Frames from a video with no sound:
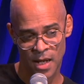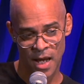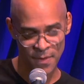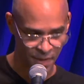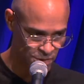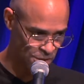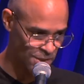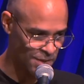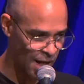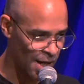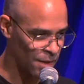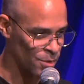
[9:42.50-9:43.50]
and that she's
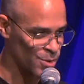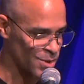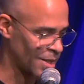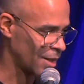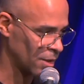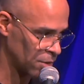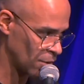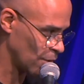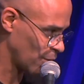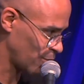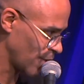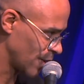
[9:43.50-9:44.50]
on her second
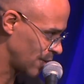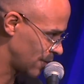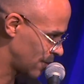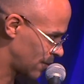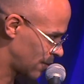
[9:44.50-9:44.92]
girlfriend.